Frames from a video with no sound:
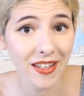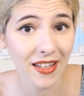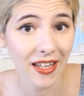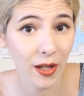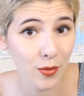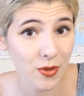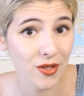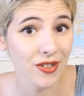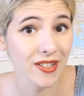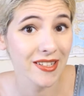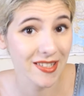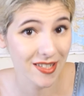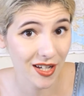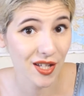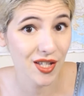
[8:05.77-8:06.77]
Like, I was going
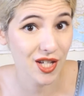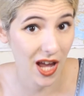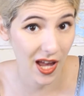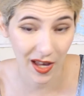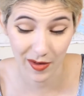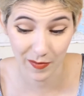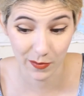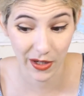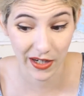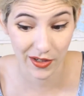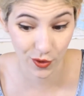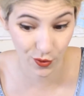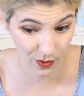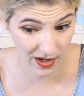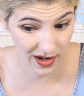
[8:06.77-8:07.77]
to change my
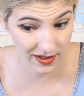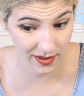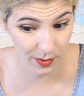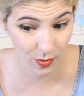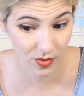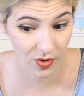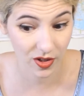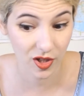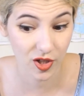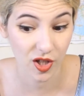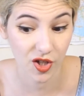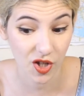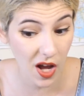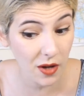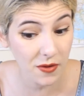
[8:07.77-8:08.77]
address, I was going to
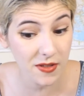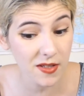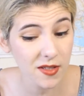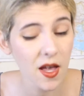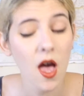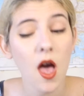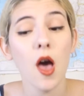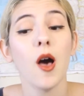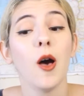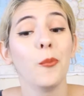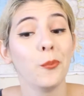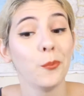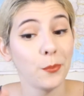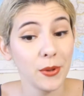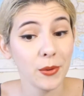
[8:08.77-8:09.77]
change houses,
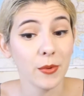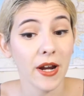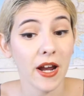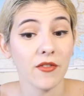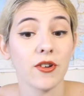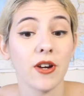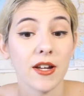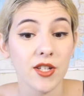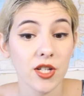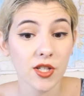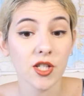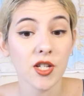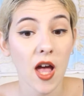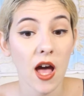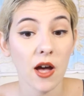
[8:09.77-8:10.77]
but whatever, I
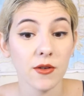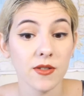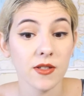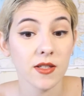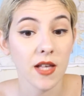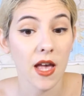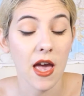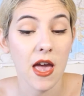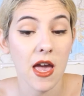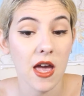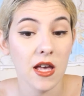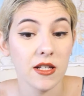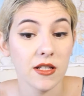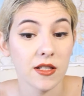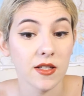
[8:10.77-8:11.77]
changed houses,
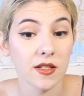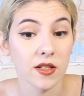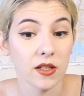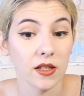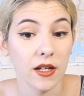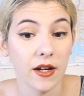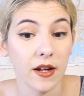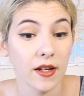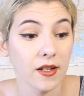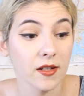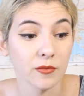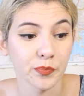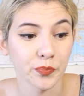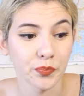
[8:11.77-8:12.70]
and like